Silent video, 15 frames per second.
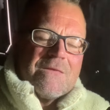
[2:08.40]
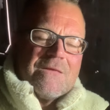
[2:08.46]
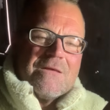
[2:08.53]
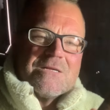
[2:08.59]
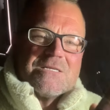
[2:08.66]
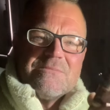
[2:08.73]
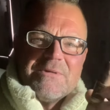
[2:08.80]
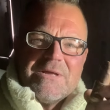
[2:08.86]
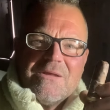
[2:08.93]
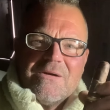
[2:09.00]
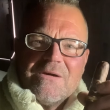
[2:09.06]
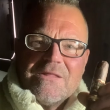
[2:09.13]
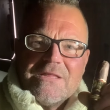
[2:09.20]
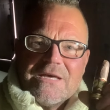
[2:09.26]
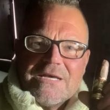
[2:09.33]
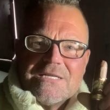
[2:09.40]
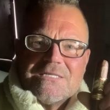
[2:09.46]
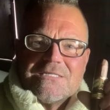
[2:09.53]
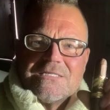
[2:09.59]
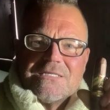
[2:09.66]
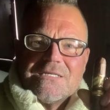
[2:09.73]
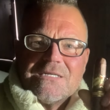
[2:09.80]
Something like
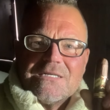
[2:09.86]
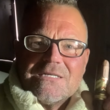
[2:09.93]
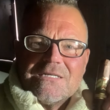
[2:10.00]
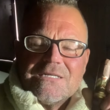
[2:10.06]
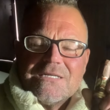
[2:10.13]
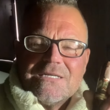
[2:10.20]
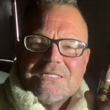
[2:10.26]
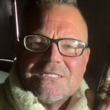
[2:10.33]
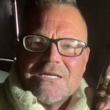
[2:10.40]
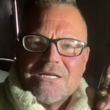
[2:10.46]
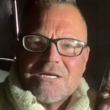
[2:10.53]
this is going to